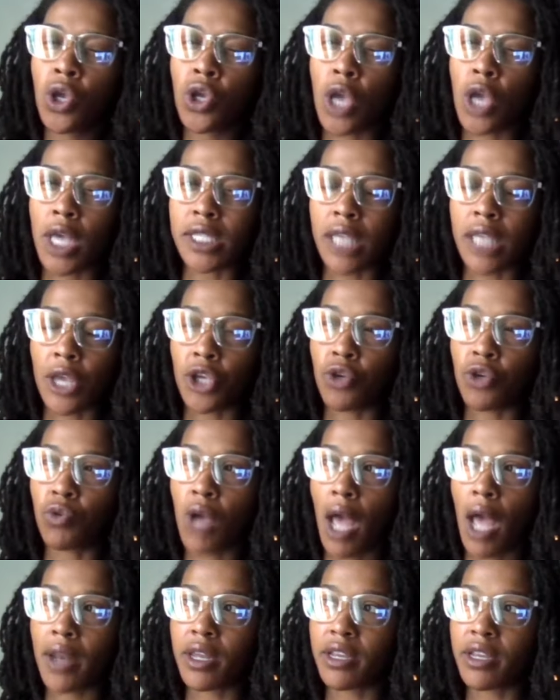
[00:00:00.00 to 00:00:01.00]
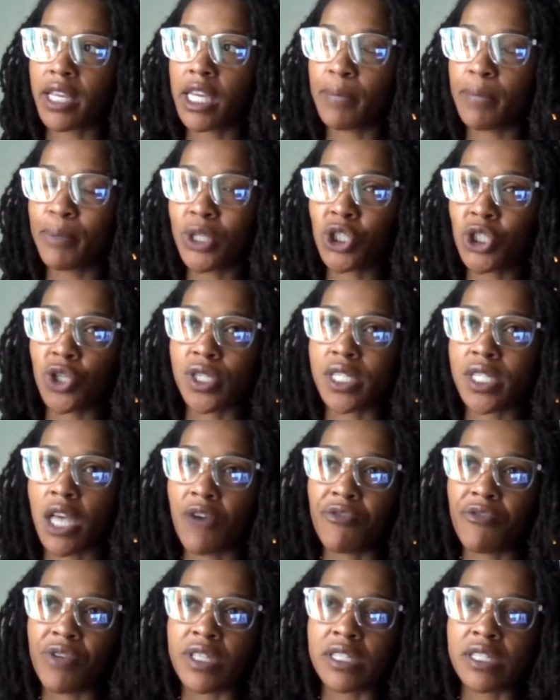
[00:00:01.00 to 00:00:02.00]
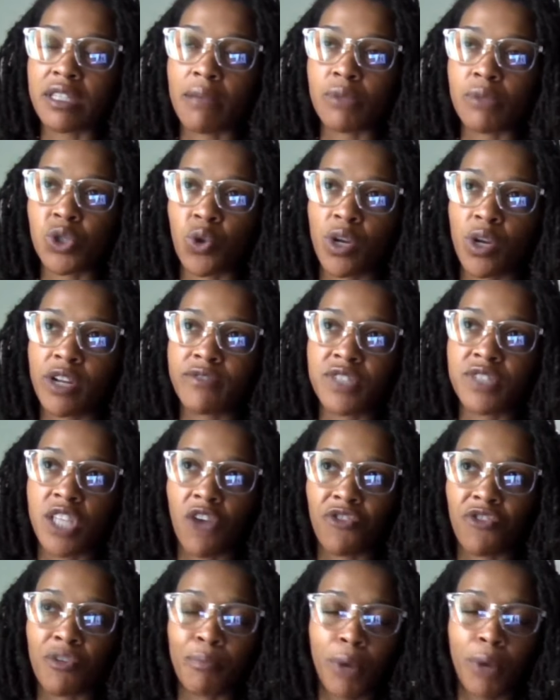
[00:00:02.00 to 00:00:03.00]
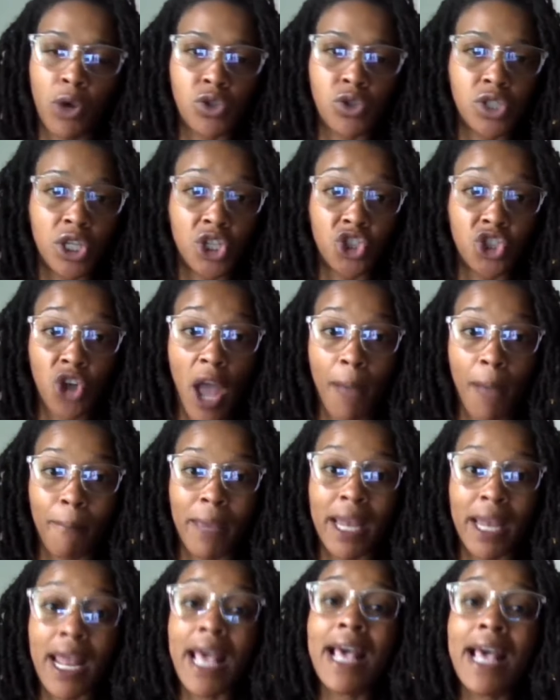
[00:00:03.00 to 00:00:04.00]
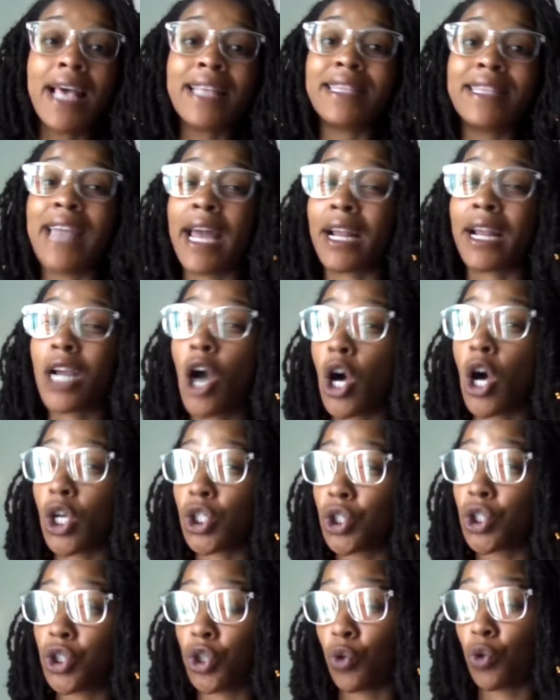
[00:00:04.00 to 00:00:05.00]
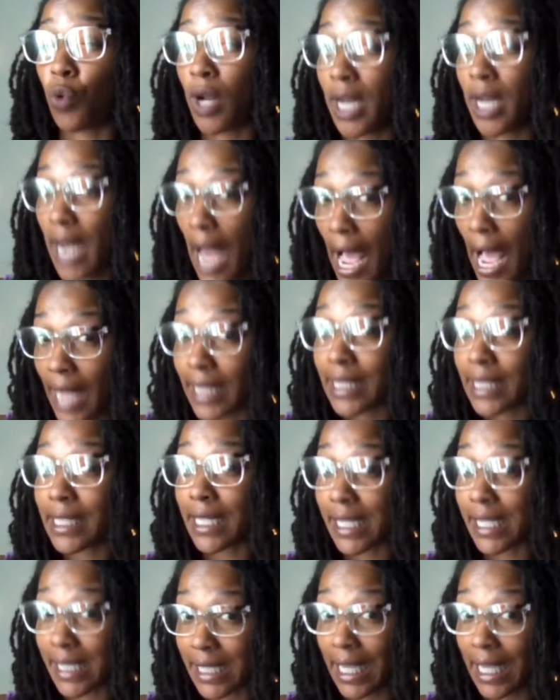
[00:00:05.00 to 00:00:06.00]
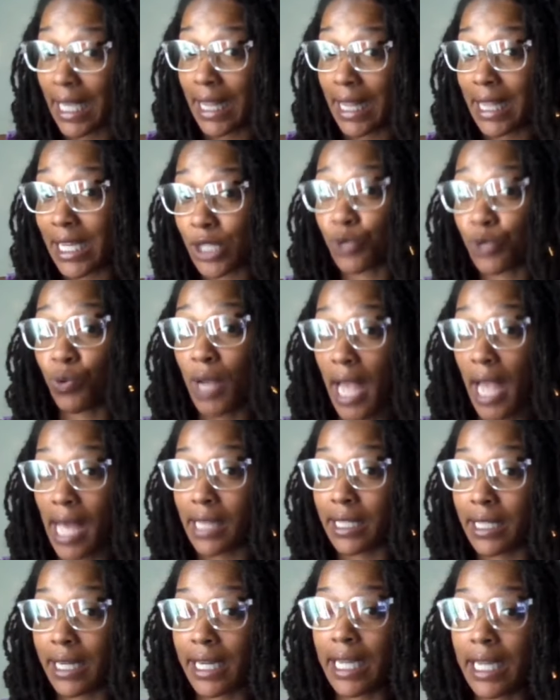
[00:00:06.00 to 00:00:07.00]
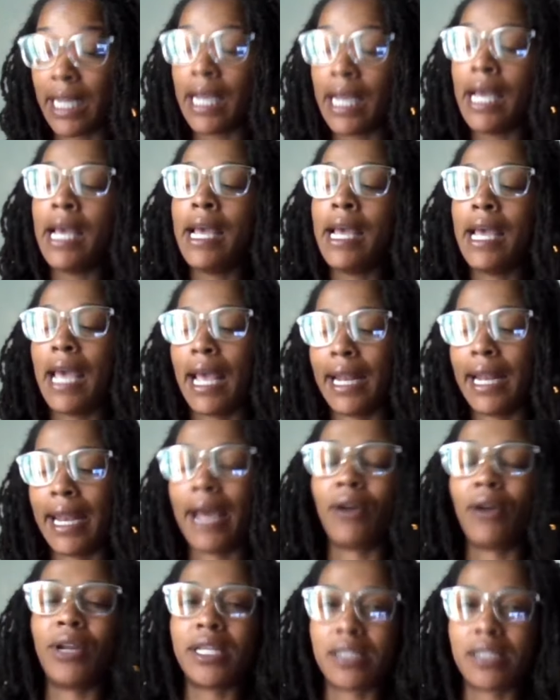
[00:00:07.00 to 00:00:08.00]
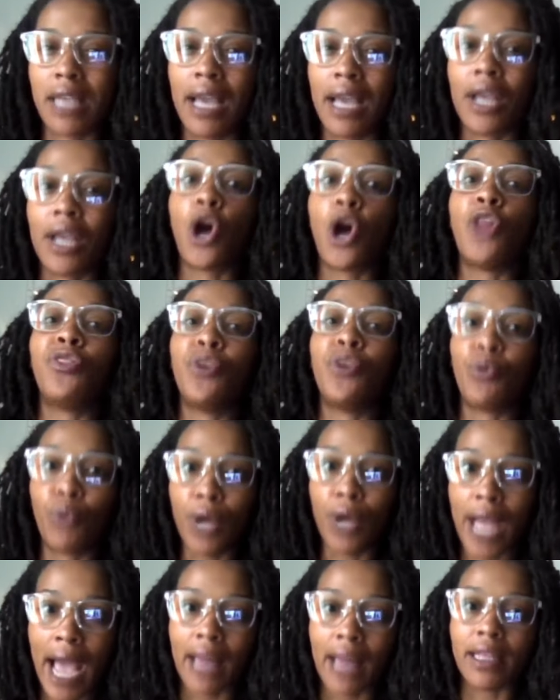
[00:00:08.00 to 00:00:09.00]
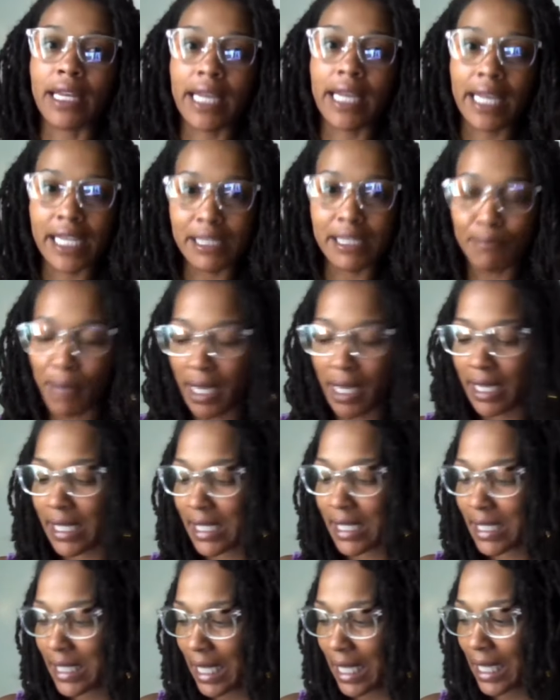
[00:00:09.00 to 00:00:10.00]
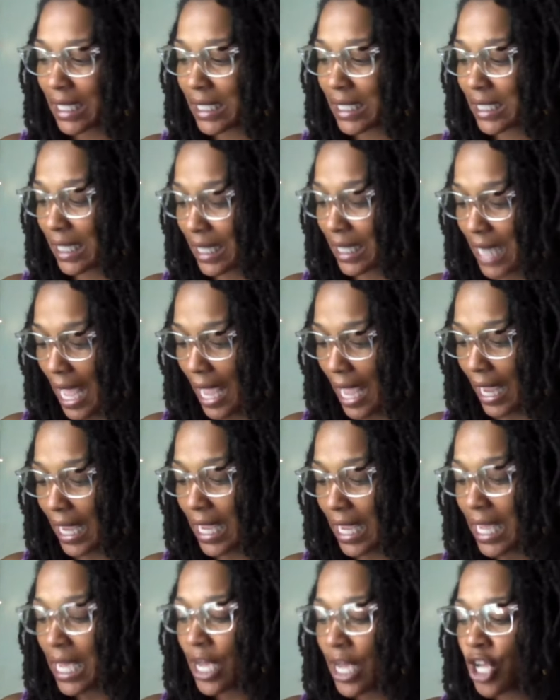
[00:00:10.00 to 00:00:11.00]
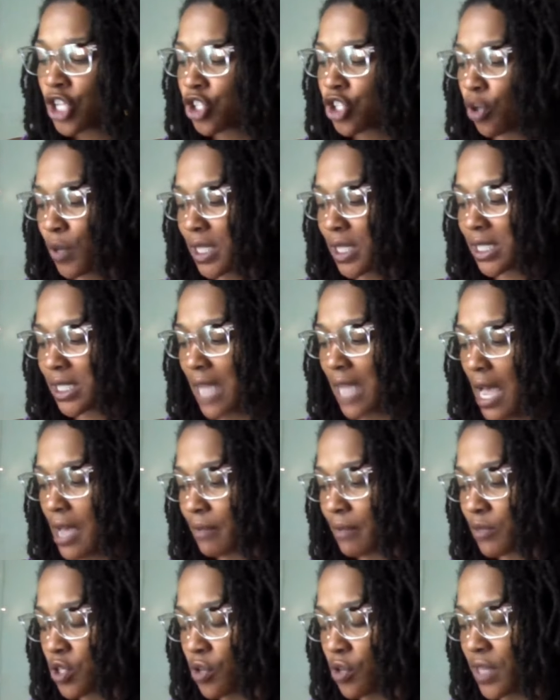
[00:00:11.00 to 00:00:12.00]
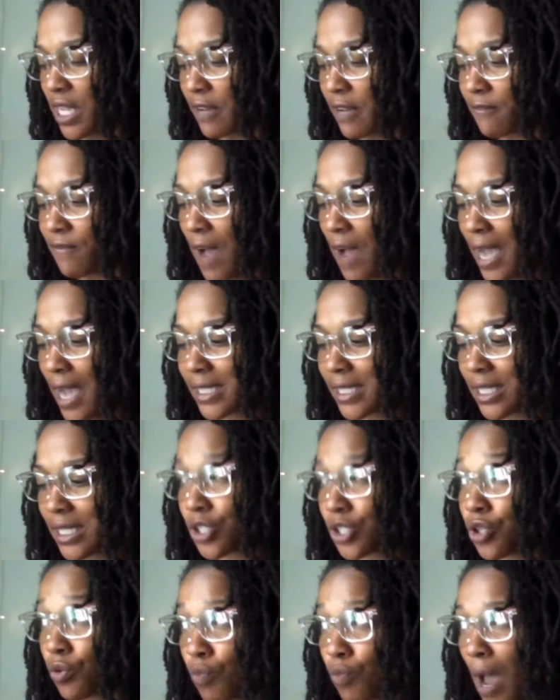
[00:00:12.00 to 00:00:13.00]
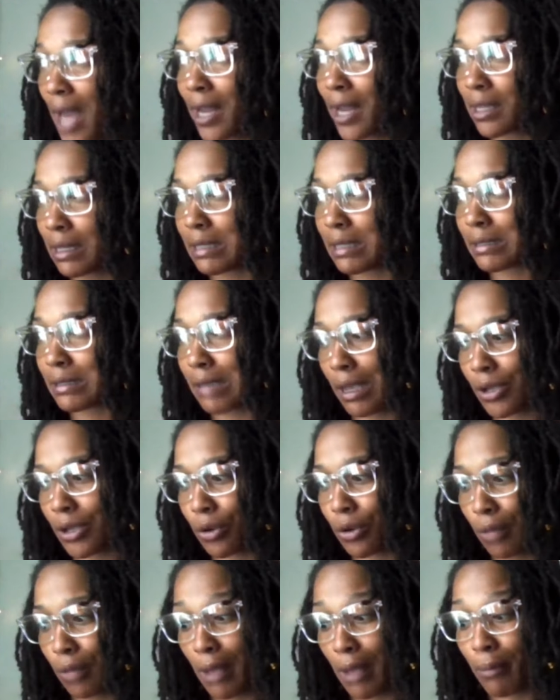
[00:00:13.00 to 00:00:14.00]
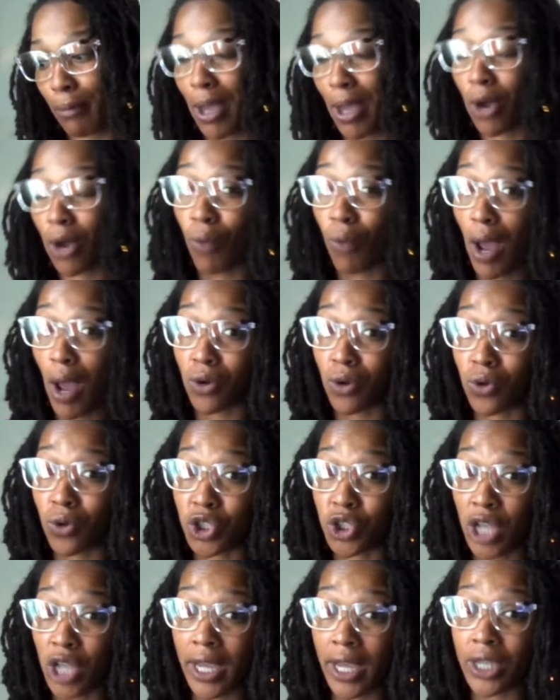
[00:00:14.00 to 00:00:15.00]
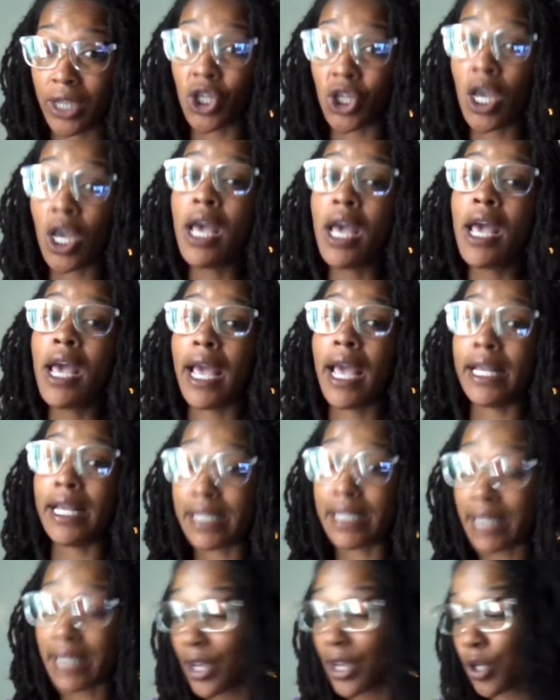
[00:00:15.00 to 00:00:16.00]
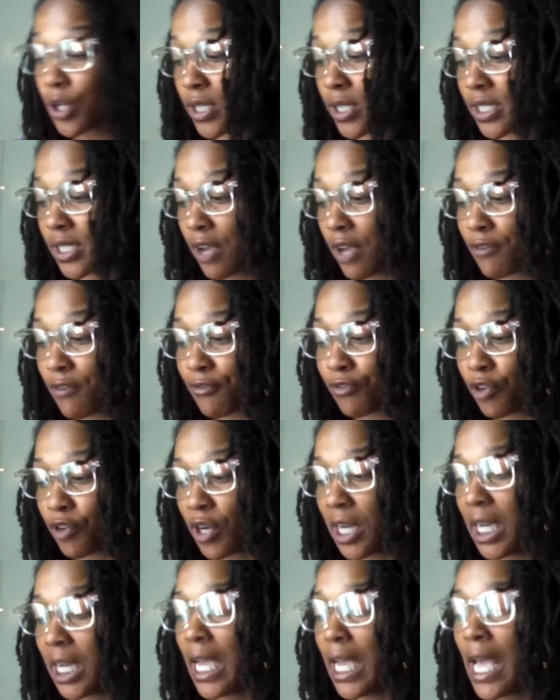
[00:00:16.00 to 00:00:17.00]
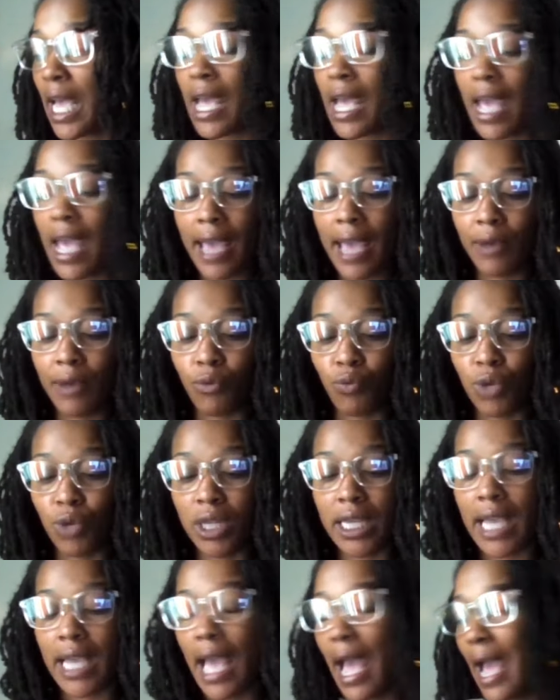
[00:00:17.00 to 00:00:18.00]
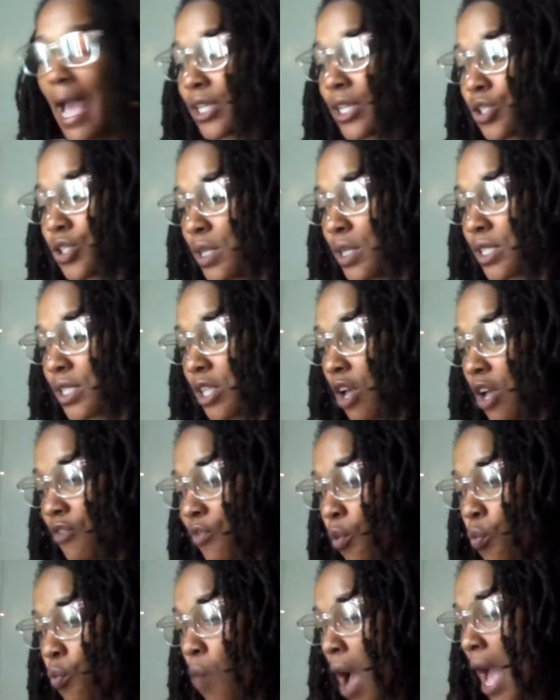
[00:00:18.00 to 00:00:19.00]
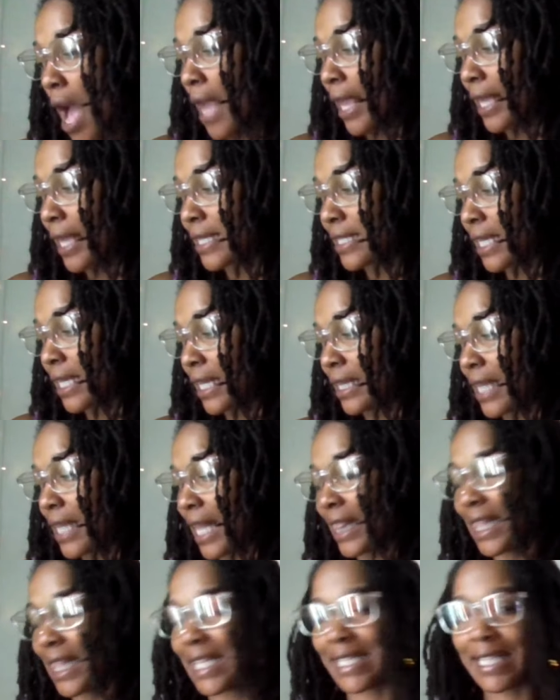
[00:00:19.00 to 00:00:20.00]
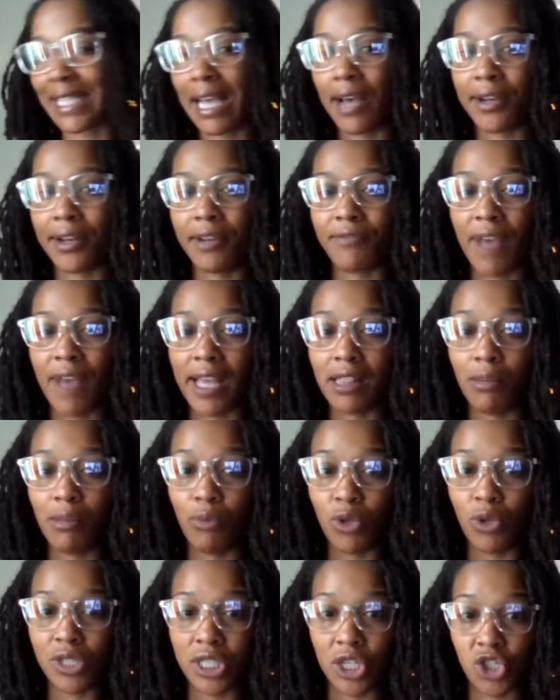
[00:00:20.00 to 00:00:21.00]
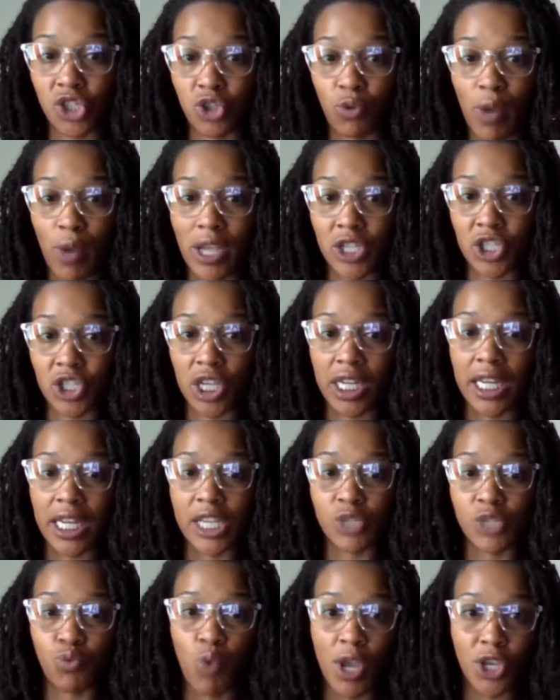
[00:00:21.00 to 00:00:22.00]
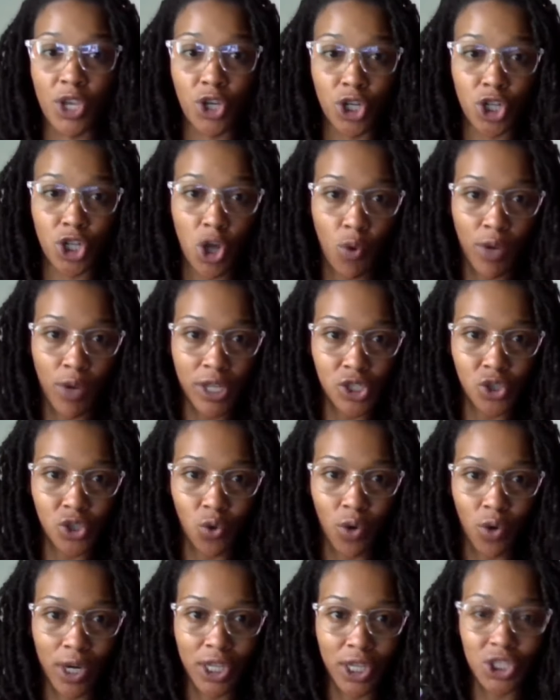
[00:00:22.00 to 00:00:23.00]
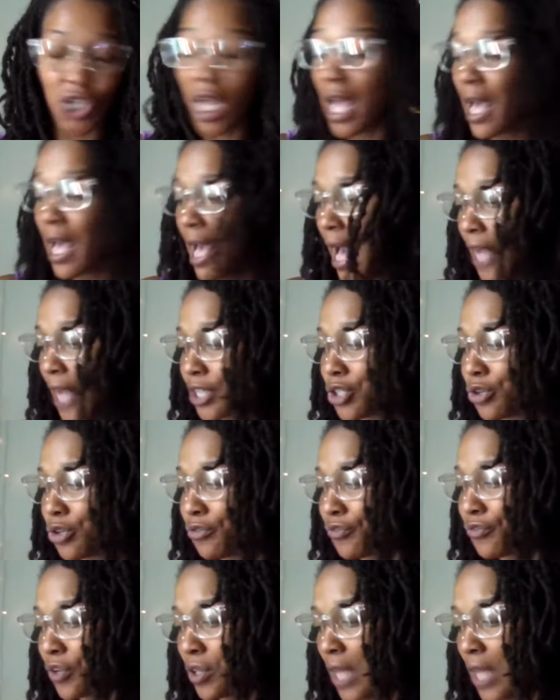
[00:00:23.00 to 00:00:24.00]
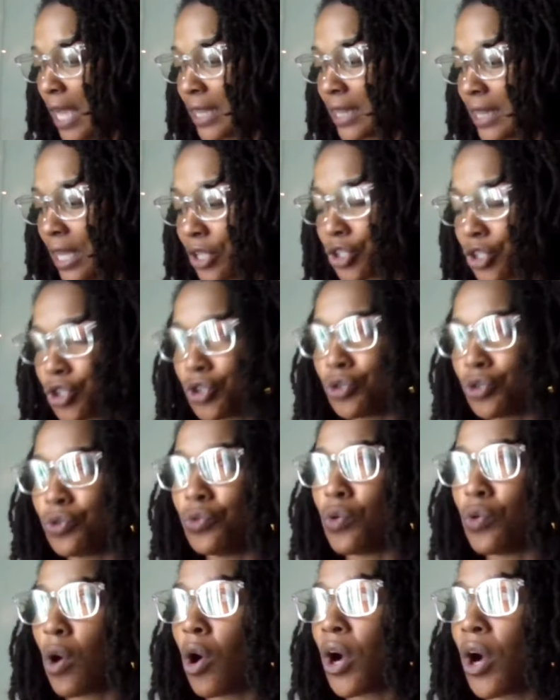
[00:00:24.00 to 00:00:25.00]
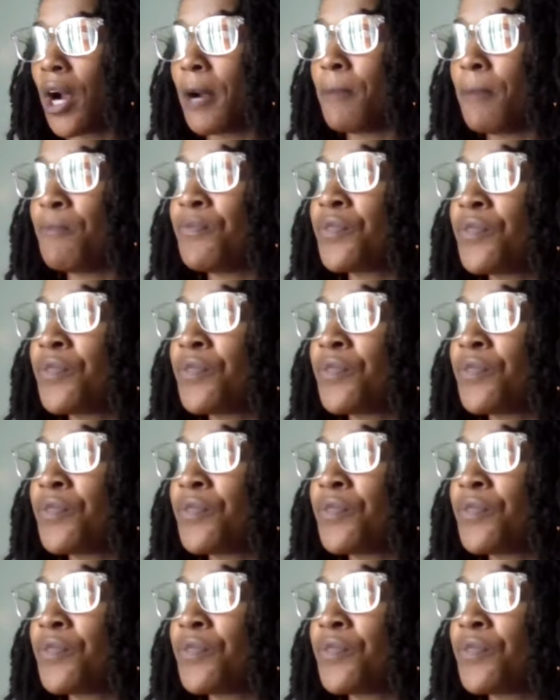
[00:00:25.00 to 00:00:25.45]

it's like you kind of put yourself in some sort of self-imposed entrapment that caused you not to see this reality and now it's like the reality is being seen today so it's time so the advice is to radically set your like make a radical change and set yourself free and really ask yourself why is it that this unavailable situation is what you're going towards i do feel like that you are